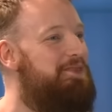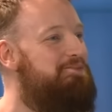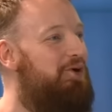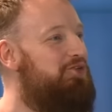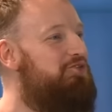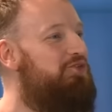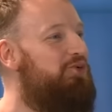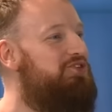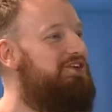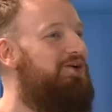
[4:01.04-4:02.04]
More than
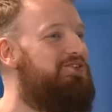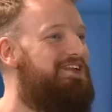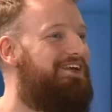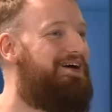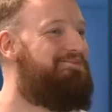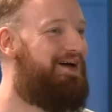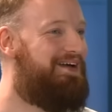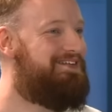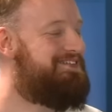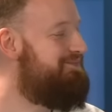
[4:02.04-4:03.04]
40 goals in a
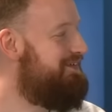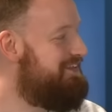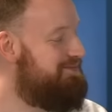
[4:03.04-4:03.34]
campaign is something to